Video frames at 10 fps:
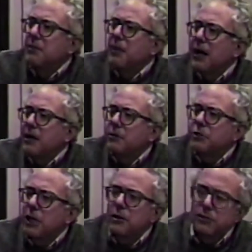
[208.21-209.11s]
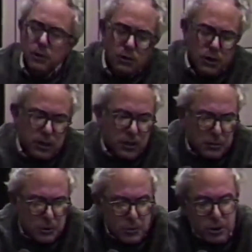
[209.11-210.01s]
sit back and objectively look at it.
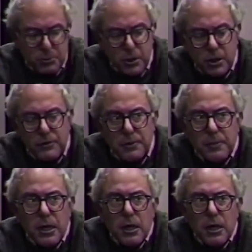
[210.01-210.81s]
I'm too much a part of it.